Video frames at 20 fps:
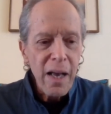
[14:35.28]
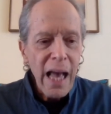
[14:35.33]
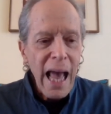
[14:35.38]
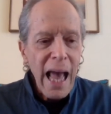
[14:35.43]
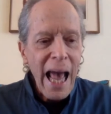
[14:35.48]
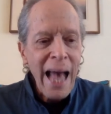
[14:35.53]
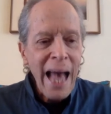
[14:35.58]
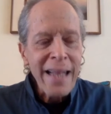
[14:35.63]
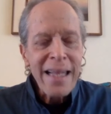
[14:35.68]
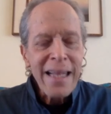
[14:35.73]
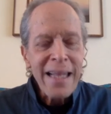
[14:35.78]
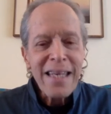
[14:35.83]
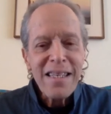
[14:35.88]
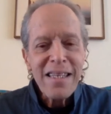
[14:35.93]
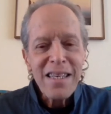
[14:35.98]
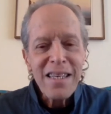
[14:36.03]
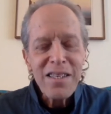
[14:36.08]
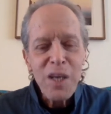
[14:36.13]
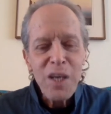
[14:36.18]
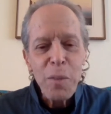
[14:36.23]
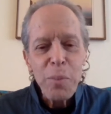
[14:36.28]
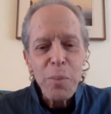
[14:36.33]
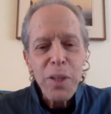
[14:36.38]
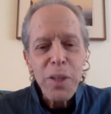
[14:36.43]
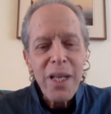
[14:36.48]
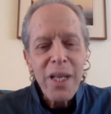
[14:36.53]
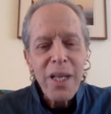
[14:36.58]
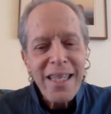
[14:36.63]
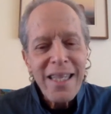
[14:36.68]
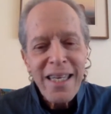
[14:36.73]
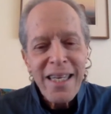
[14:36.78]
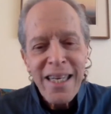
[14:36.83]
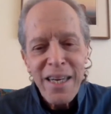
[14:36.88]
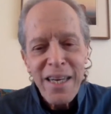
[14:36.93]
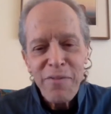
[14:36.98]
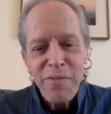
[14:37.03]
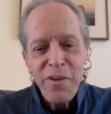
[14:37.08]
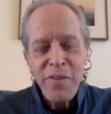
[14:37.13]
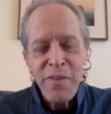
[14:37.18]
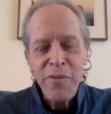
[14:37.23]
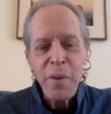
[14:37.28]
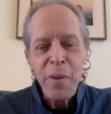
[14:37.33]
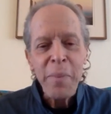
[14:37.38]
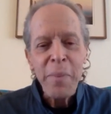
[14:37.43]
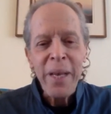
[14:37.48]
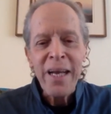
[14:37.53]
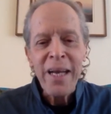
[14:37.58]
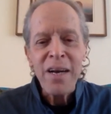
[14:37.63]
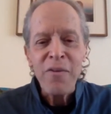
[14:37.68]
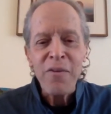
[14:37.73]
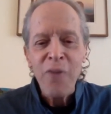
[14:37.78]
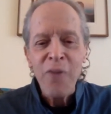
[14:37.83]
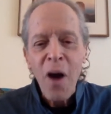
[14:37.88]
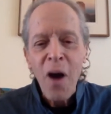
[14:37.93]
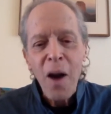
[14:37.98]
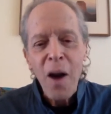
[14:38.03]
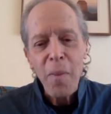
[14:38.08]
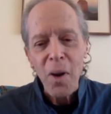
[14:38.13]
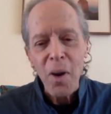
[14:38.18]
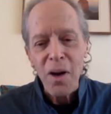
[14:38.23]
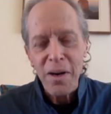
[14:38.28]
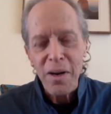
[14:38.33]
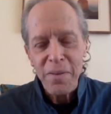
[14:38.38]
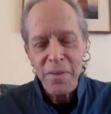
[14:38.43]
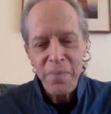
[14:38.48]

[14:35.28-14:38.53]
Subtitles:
And this is completely different from being a farmer.